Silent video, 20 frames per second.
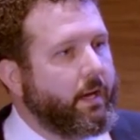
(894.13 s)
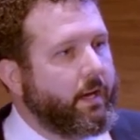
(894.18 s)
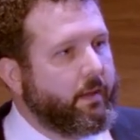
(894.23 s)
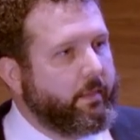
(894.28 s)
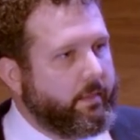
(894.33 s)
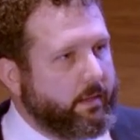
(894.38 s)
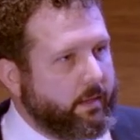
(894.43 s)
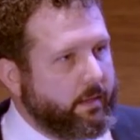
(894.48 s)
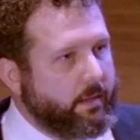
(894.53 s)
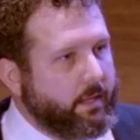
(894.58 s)

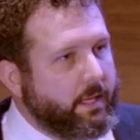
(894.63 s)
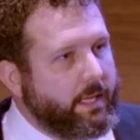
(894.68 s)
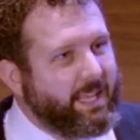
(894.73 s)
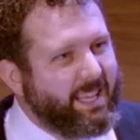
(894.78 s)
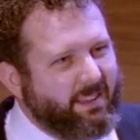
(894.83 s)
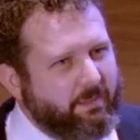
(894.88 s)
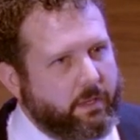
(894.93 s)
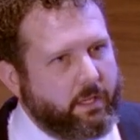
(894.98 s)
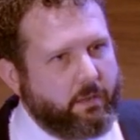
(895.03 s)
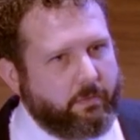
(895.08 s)
that
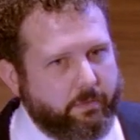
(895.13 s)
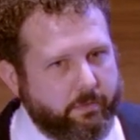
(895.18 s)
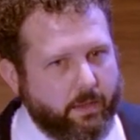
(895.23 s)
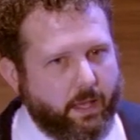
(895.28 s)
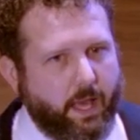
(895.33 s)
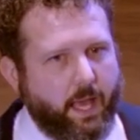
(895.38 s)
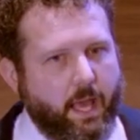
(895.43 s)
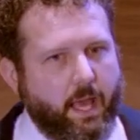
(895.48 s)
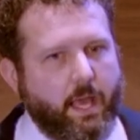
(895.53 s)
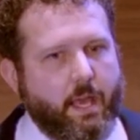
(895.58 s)
even if
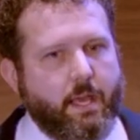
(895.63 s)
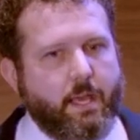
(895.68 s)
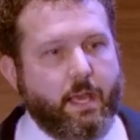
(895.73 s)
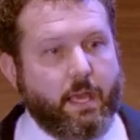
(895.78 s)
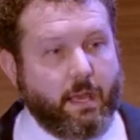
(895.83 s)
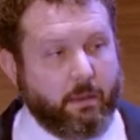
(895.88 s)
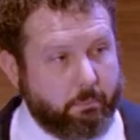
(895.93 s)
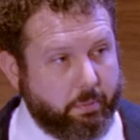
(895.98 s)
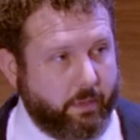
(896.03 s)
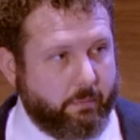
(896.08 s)
a
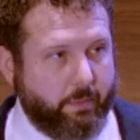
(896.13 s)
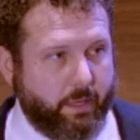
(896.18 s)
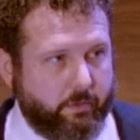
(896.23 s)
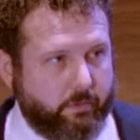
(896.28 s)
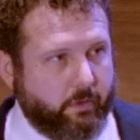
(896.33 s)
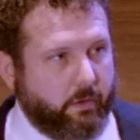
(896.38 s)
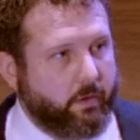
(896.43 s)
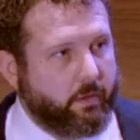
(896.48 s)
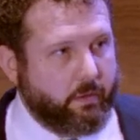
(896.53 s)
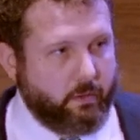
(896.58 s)

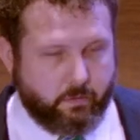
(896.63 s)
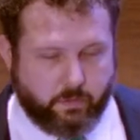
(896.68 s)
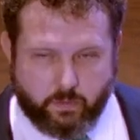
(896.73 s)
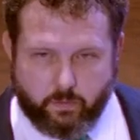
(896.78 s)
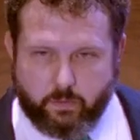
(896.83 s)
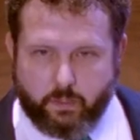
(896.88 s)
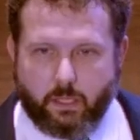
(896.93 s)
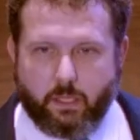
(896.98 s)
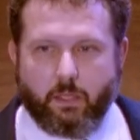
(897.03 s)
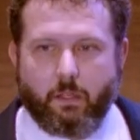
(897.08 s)
implementer, a
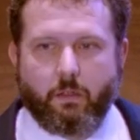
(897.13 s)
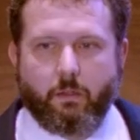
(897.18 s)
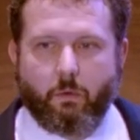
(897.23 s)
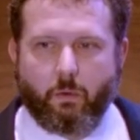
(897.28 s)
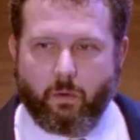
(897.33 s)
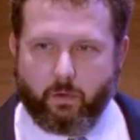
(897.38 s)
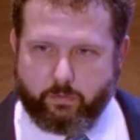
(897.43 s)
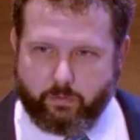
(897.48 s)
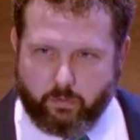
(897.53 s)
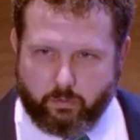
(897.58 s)
utility,
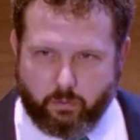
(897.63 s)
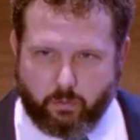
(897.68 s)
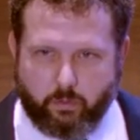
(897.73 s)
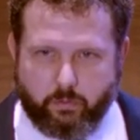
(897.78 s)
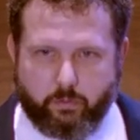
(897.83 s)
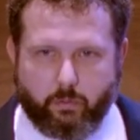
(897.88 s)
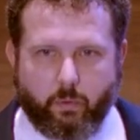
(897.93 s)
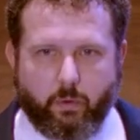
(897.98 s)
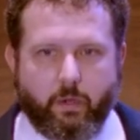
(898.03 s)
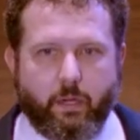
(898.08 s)
or a central
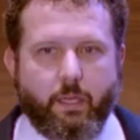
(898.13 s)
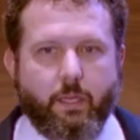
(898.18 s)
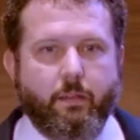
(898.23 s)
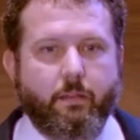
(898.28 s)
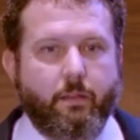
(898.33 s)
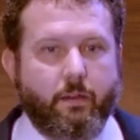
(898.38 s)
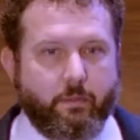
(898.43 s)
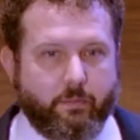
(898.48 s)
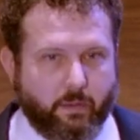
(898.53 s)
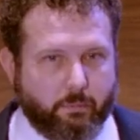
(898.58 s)
authority
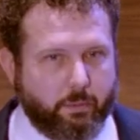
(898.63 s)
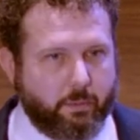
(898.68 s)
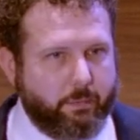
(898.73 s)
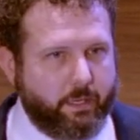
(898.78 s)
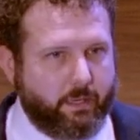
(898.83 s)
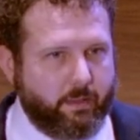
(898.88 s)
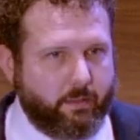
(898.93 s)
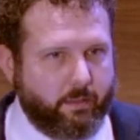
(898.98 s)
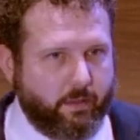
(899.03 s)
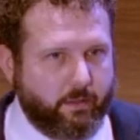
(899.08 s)
that is
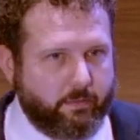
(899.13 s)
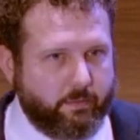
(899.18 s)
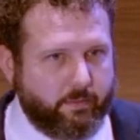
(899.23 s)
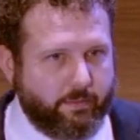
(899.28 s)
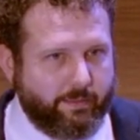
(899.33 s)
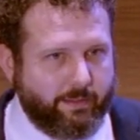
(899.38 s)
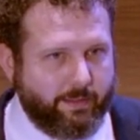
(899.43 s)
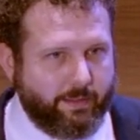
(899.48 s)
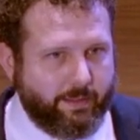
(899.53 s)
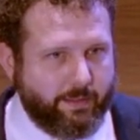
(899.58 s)
implementing this
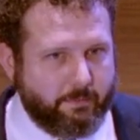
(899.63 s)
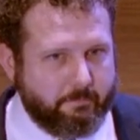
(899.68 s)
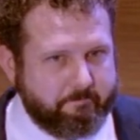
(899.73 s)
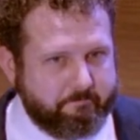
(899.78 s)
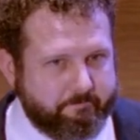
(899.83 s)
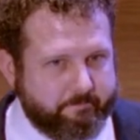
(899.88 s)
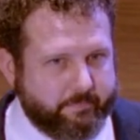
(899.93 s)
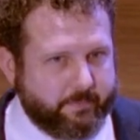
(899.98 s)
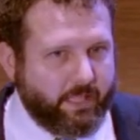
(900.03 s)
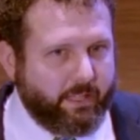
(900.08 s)

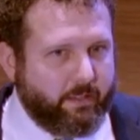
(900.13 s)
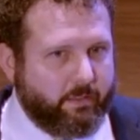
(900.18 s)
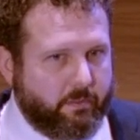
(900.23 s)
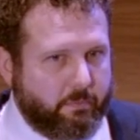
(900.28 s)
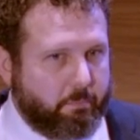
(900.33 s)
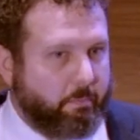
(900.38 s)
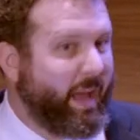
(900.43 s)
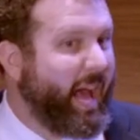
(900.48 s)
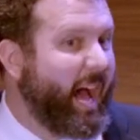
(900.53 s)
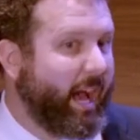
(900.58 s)
is
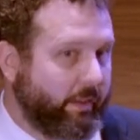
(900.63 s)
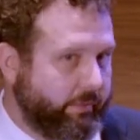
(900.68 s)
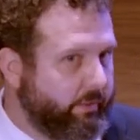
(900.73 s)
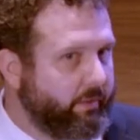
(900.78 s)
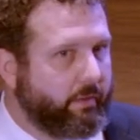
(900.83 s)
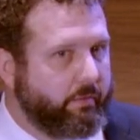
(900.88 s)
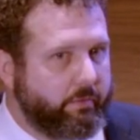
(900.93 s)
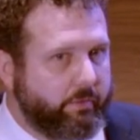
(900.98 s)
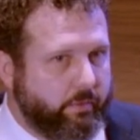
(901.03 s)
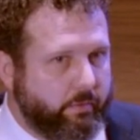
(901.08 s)

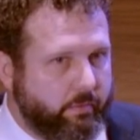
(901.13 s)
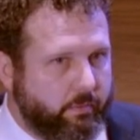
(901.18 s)
passive,